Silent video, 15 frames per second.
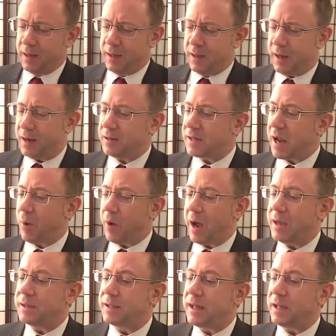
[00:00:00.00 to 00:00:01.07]
Here's how
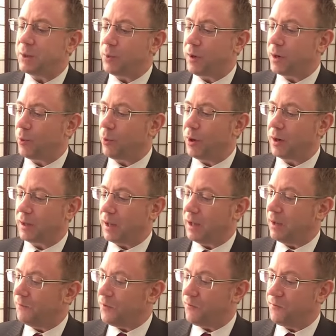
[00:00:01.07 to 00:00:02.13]
I see Twitter working
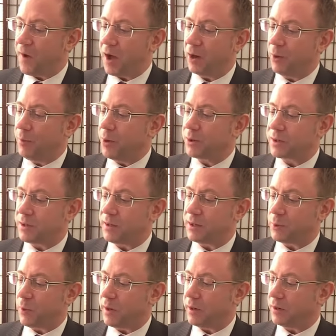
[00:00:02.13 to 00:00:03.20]
if you follow most of the
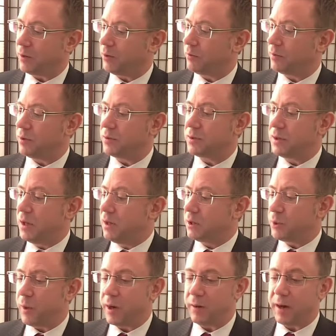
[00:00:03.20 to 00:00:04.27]
Twitter gurus,
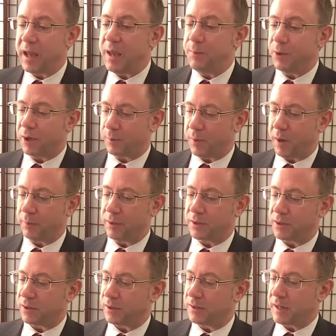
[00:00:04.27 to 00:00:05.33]
Twitter ebook
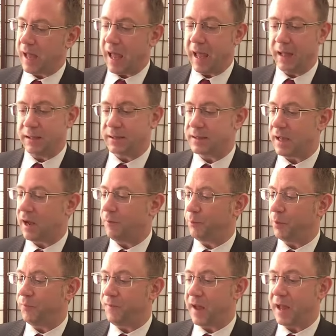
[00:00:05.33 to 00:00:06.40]
publishers, and
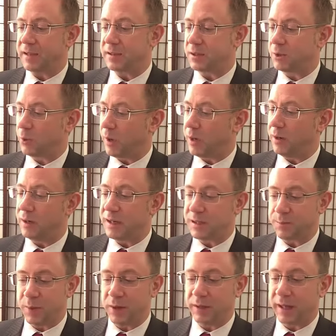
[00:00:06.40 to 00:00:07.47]
self-professed Twitter
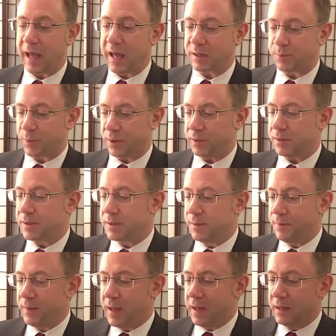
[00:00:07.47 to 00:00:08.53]
list building experts.
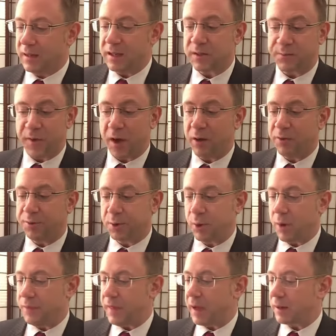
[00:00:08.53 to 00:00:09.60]
Let's follow
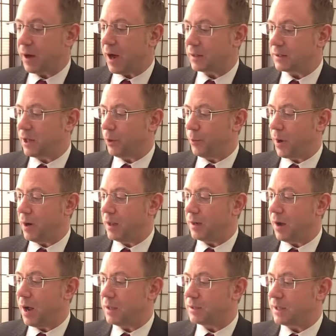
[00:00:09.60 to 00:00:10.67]
through on that cocktail party
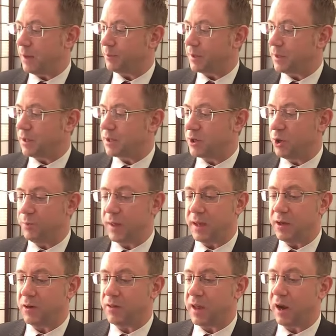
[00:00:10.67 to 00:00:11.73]
concept and assume that
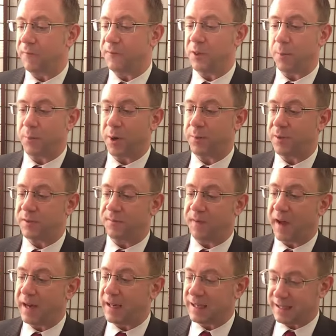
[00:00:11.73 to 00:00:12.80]
you're there for the purpose of
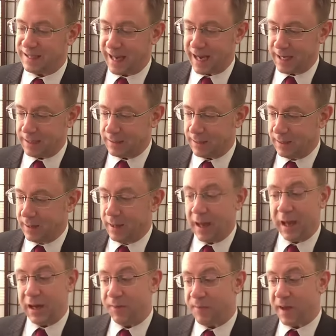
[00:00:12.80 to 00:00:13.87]
finding a date,
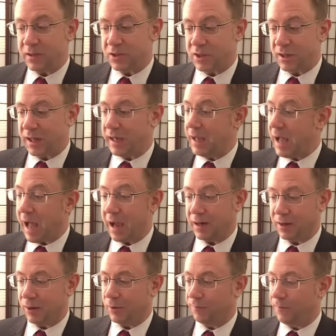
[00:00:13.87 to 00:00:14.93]
and eventually a
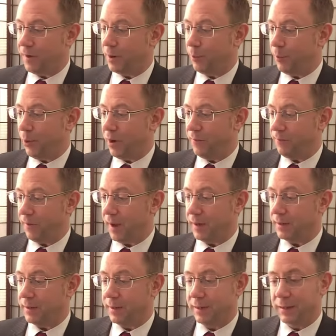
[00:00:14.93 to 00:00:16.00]
girlfriend or
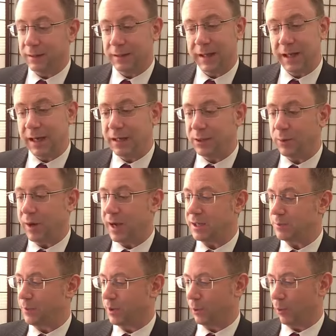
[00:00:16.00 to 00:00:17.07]
boyfriend, leading to a
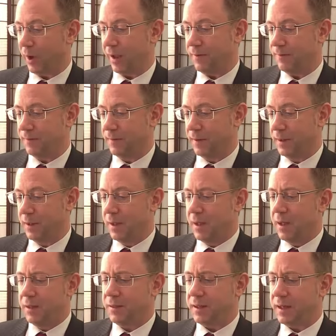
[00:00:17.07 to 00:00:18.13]
husband or wife.
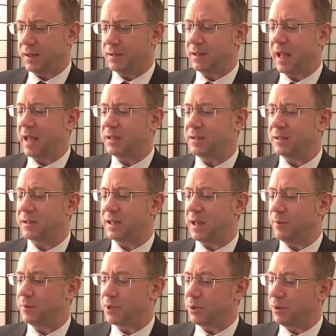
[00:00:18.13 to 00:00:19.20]
The intent
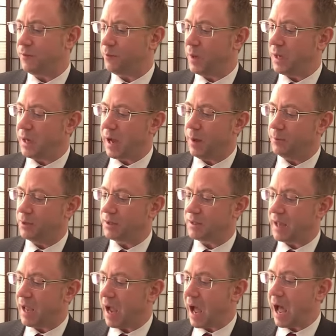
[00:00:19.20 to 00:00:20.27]
seems to have become to
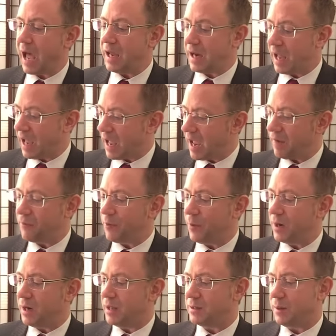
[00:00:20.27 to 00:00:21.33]
say hi to
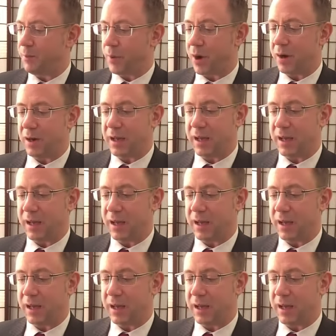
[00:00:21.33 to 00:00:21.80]
everybody at the party